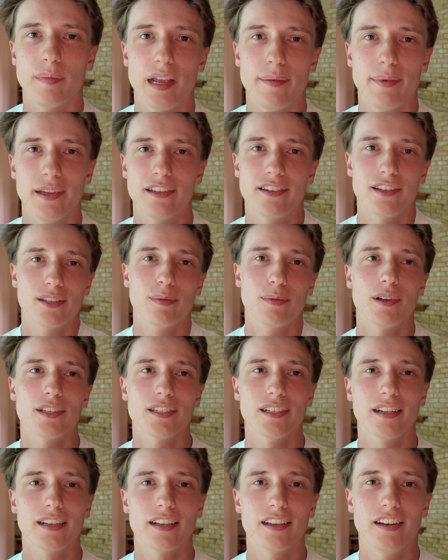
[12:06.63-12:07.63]
Maybe it just
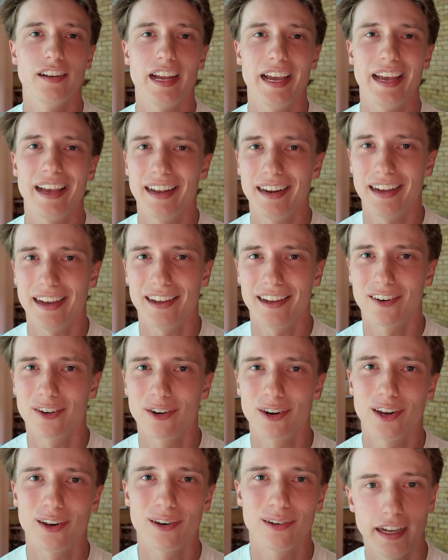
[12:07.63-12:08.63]
wasn't a good ad, I
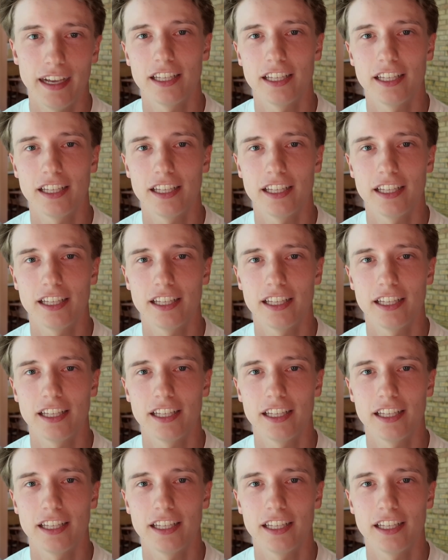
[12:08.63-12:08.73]
don't know.